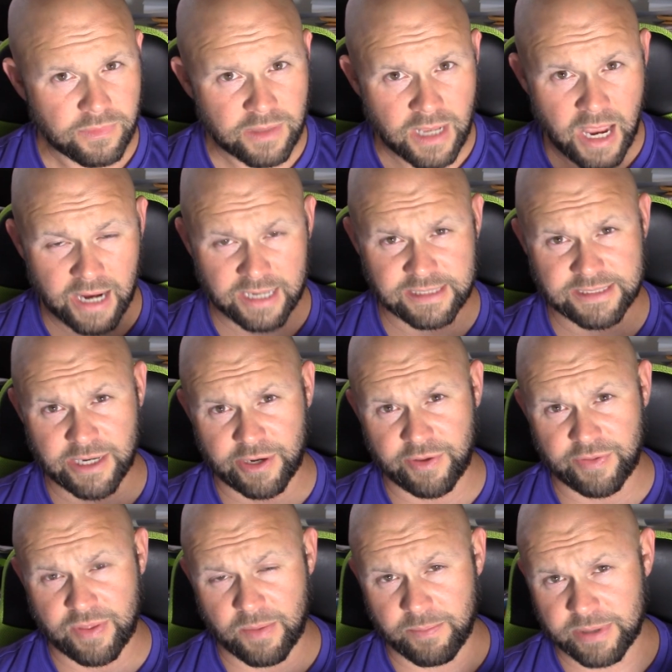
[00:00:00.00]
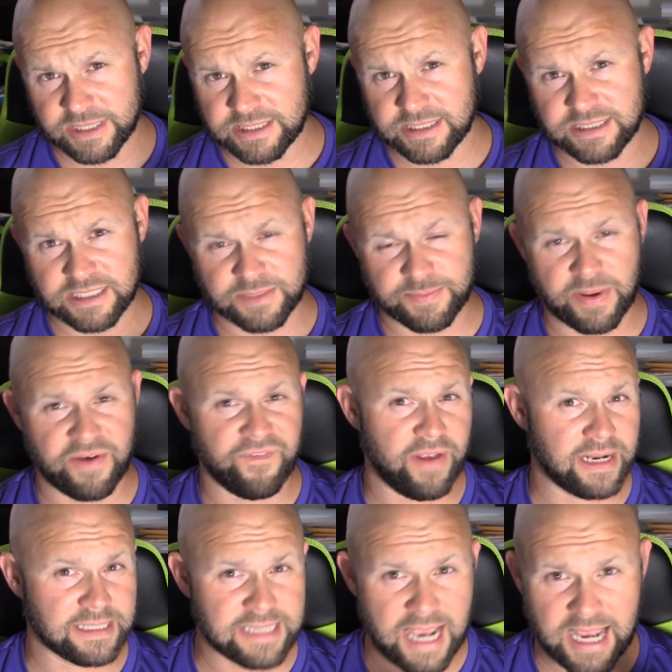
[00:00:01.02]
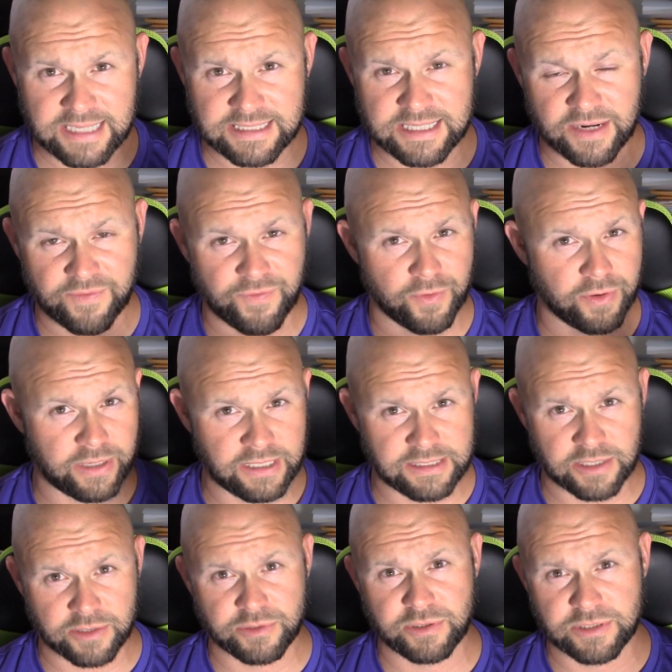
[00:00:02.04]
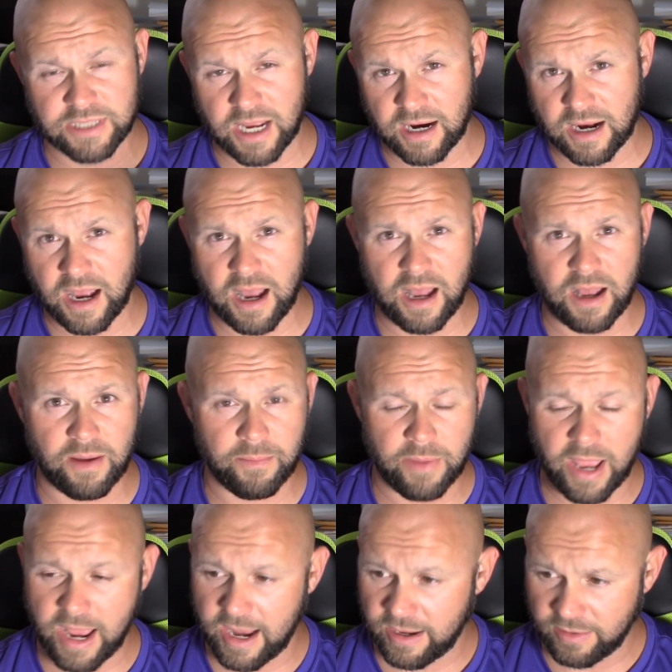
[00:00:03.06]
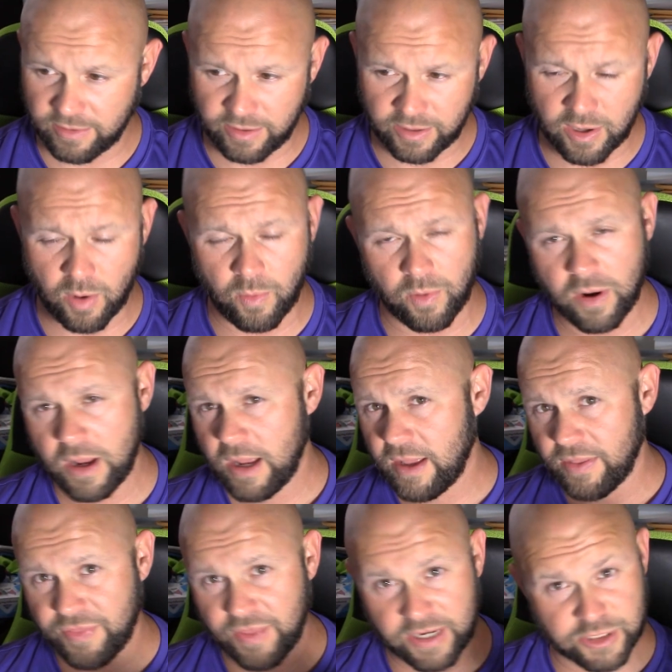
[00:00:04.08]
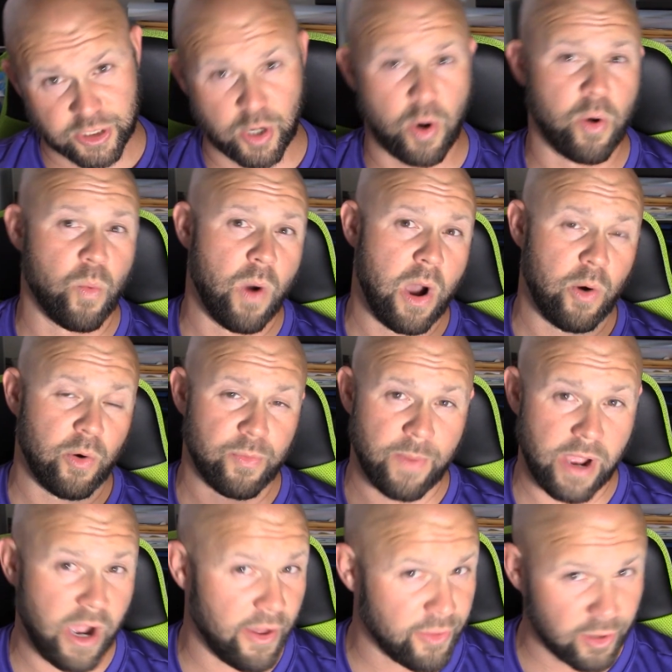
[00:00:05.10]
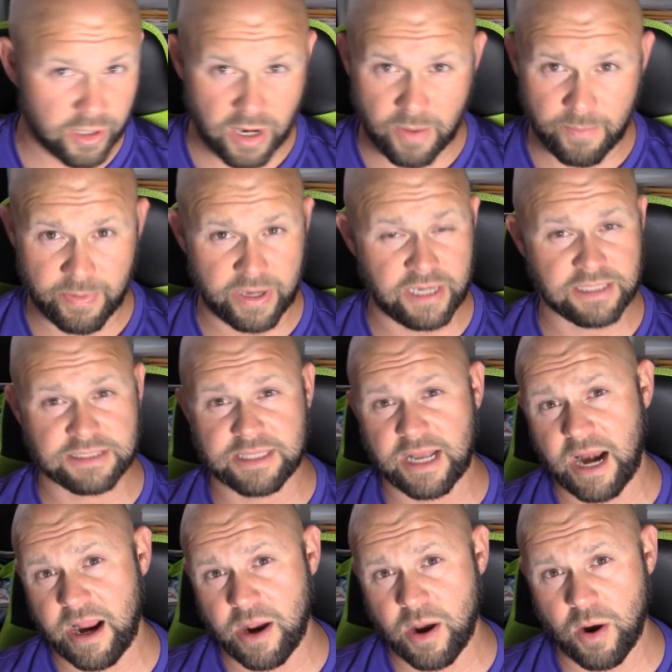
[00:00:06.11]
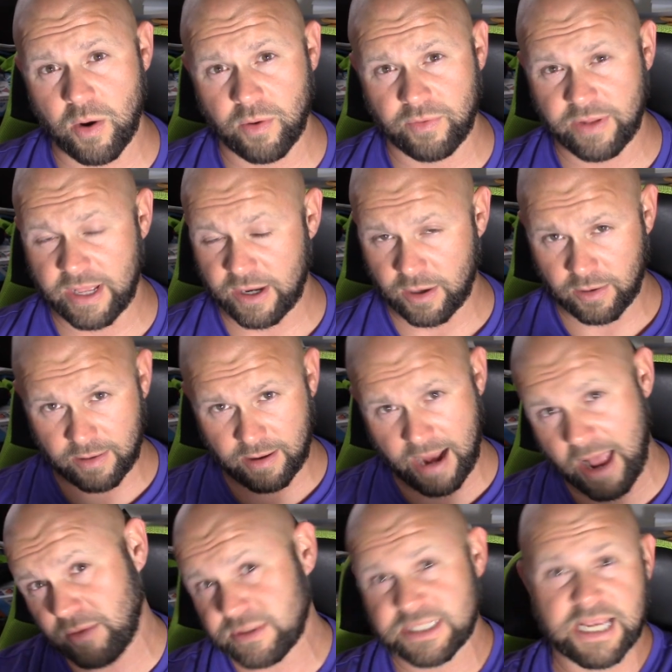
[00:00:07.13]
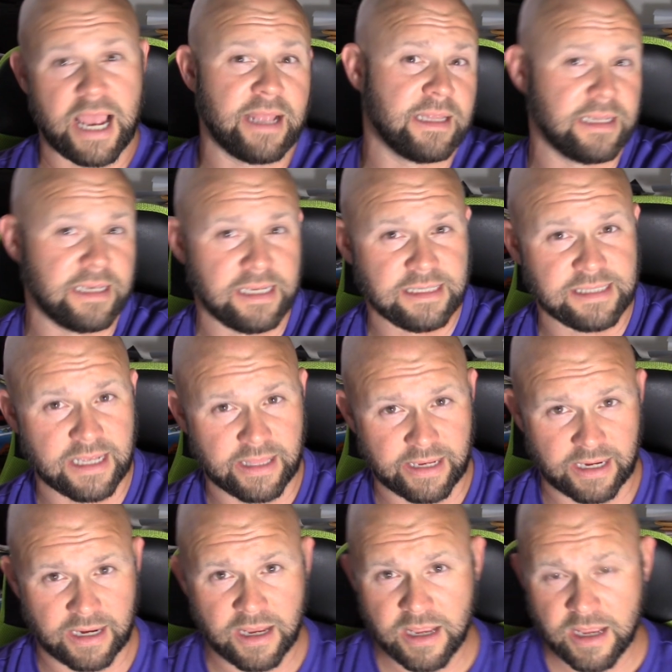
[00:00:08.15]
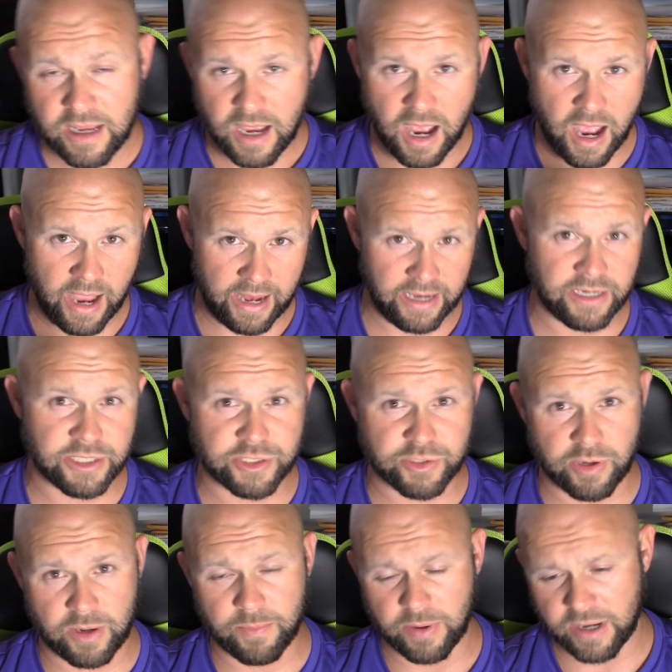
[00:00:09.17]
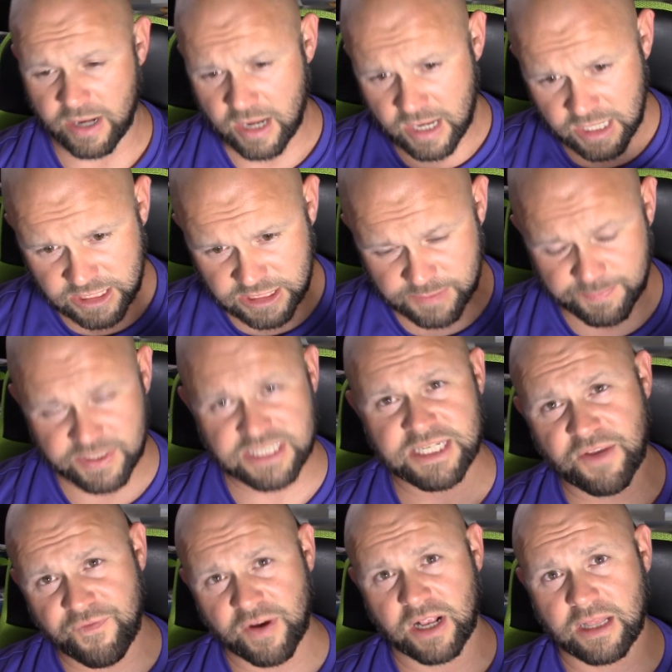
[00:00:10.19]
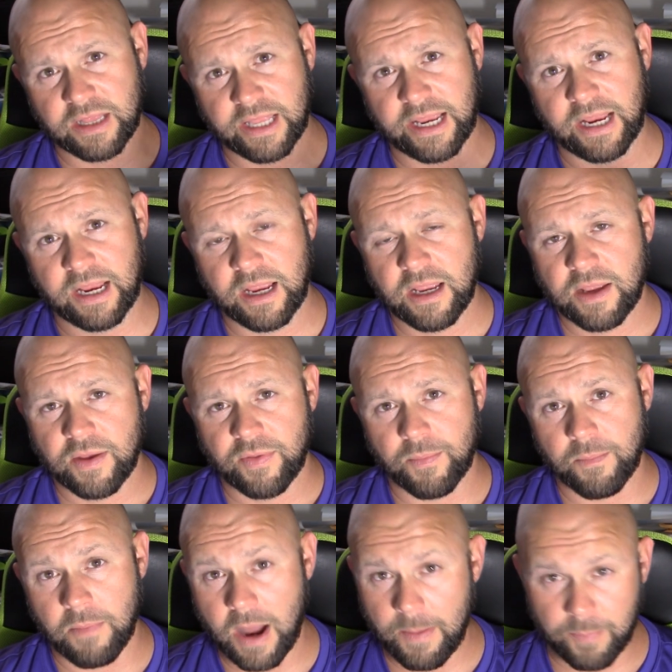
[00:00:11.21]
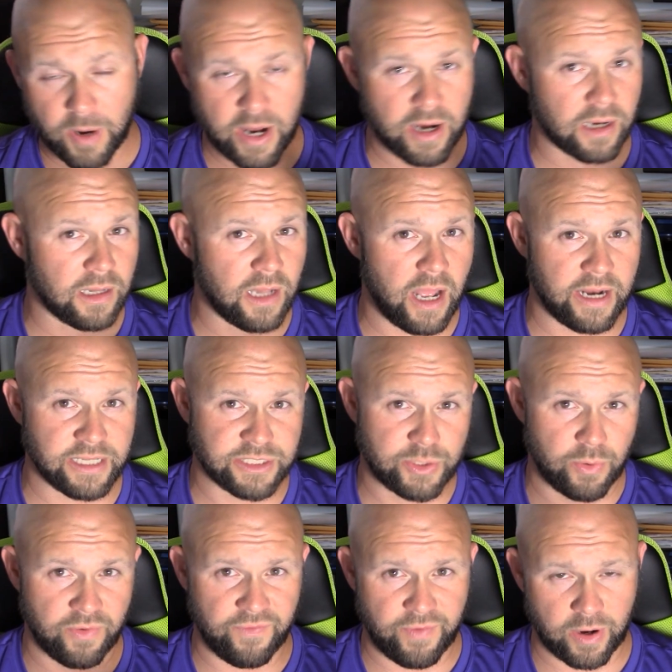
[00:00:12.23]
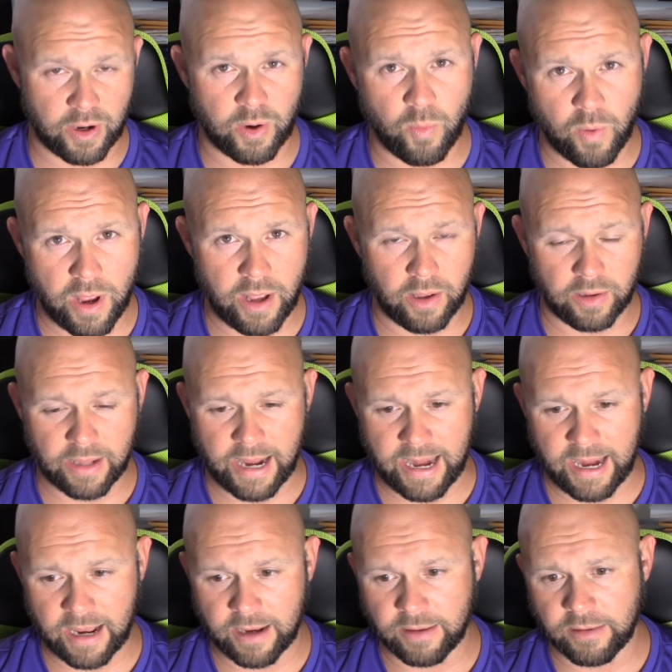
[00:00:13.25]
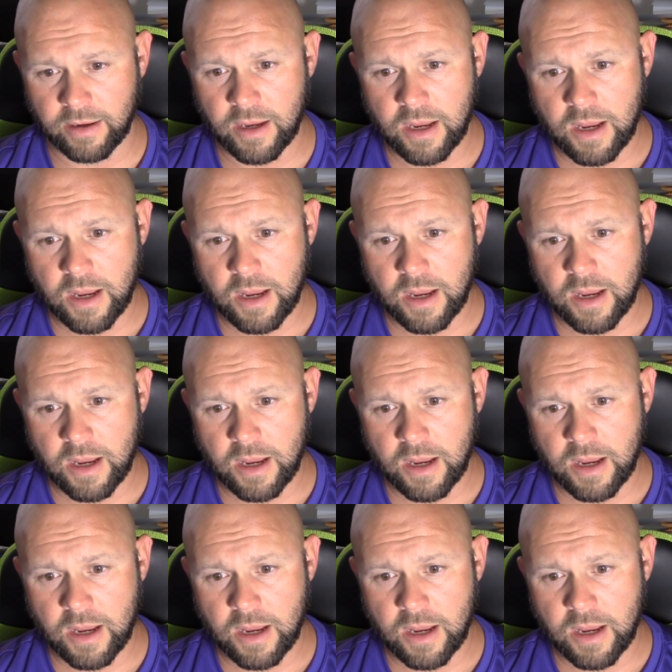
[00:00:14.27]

can tell you that business has been fantastic for DetailJuice.com, and things are going well with my other companies that I own that are outside the detailing industry, but specifically, my product line is doing very well, and